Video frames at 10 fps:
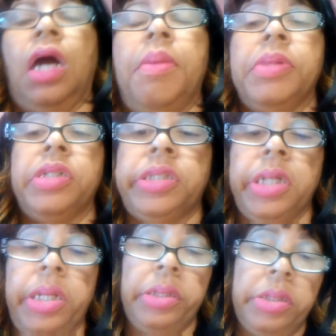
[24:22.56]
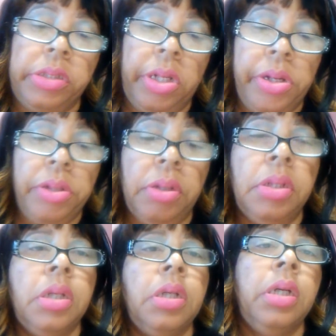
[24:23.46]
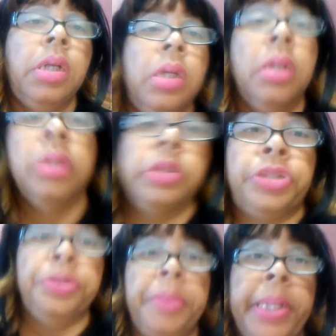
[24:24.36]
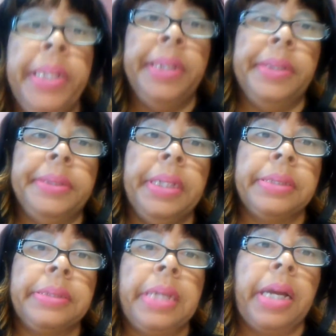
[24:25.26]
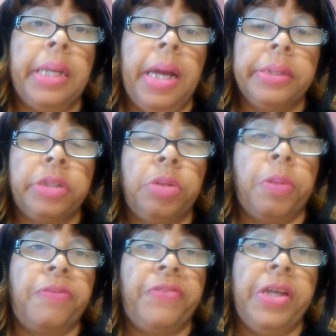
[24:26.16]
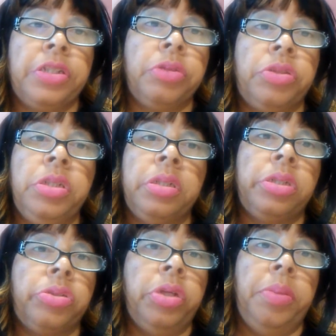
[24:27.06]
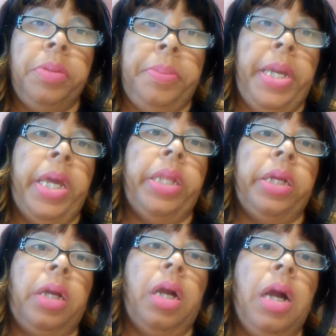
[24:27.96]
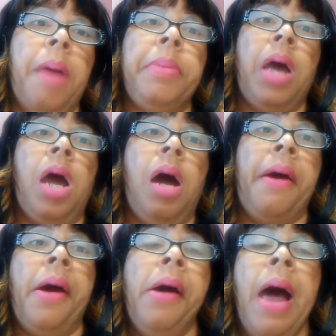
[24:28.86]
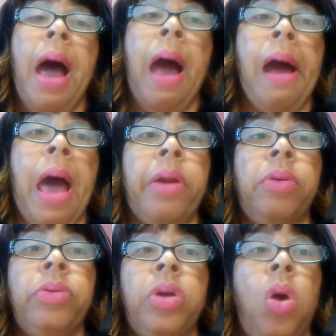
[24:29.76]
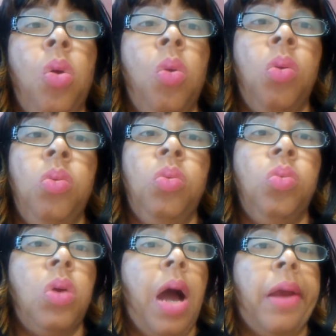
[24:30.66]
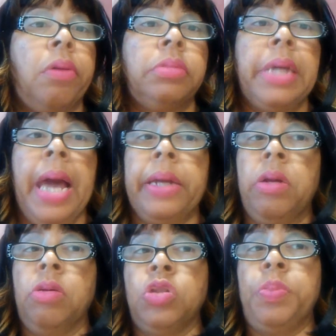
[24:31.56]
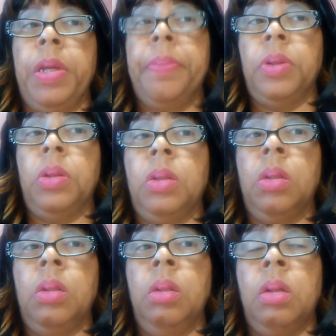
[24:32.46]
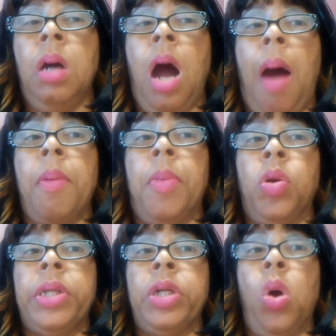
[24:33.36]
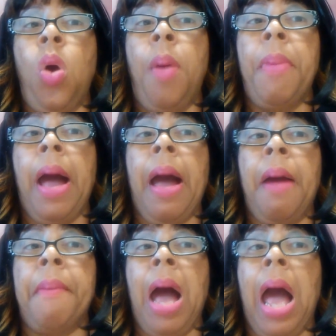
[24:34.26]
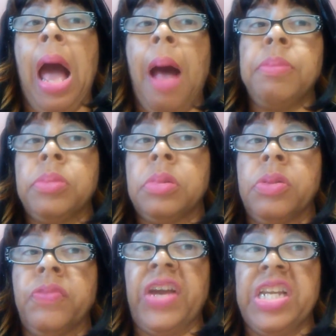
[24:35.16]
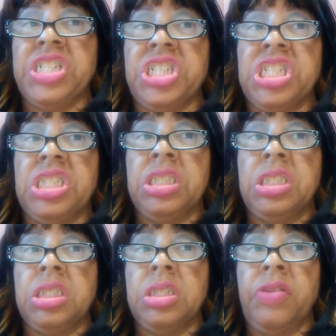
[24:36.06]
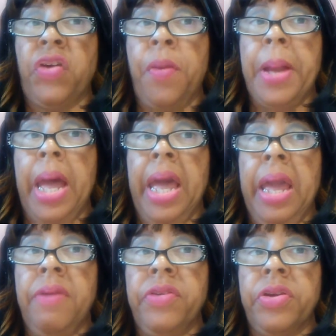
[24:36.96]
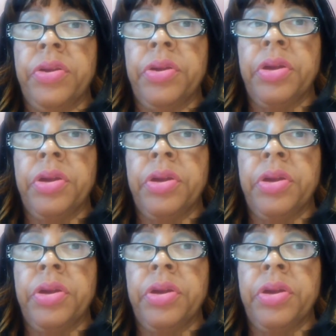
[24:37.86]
I'm going to tell you, this girl, to me, is a psychological professional. She's extremely manic. I don't know. I don't diagnose people. I'm only going by my observation of her behavior,